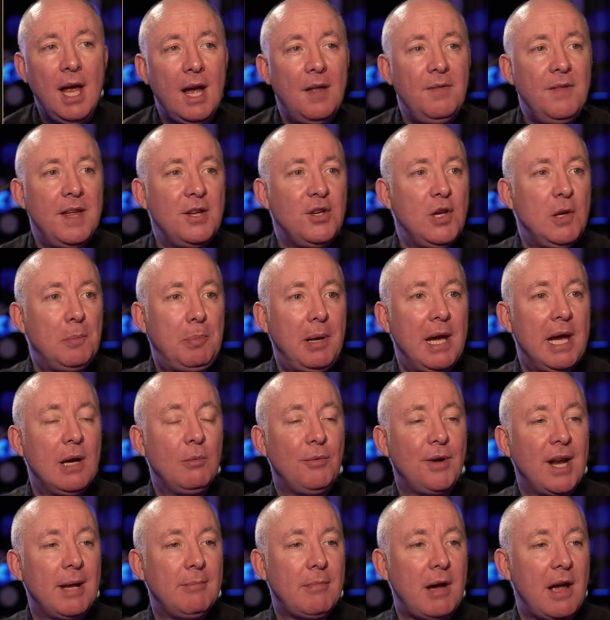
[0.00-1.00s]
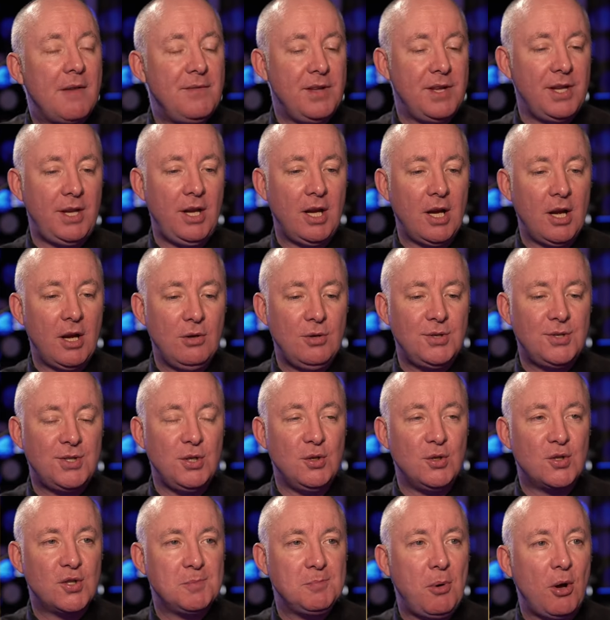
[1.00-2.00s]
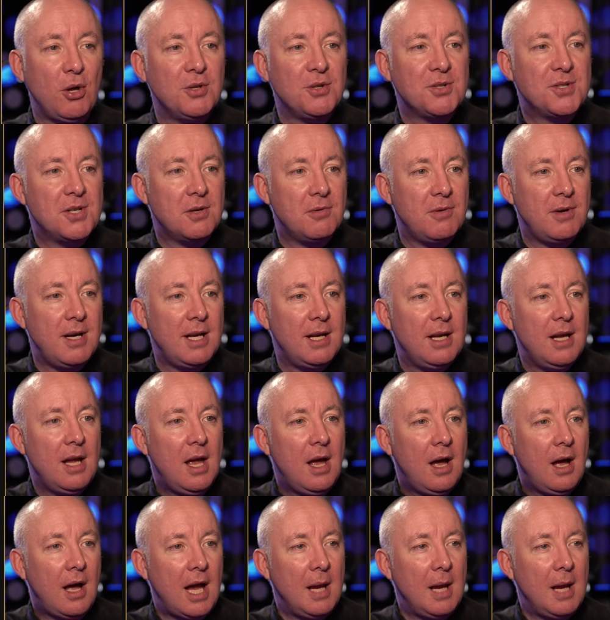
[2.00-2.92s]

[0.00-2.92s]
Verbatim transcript: And then you pick one of my videos, you sponsor it.